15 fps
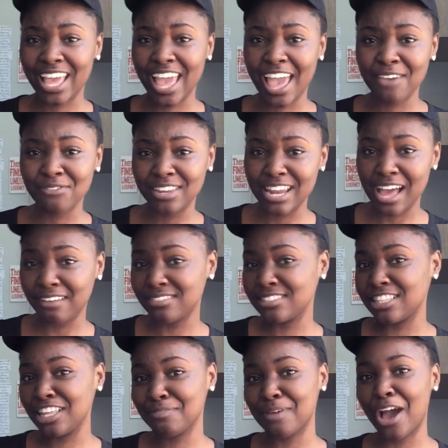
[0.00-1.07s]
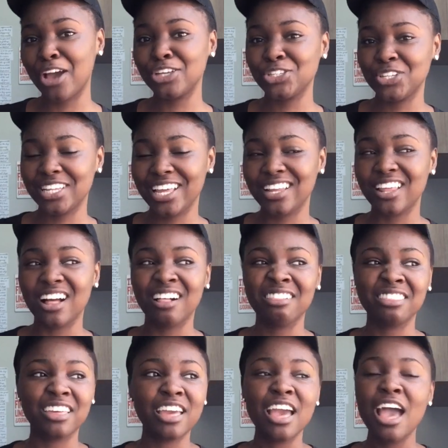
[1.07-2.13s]
have enough sleep, how you should eat
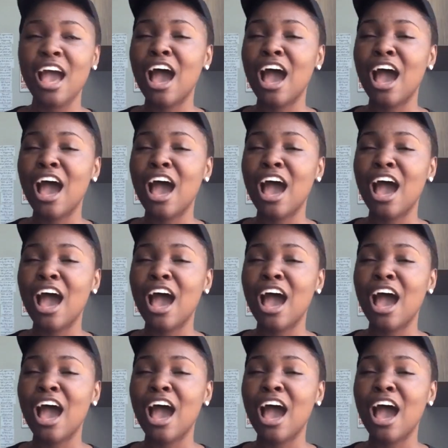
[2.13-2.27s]
healthy.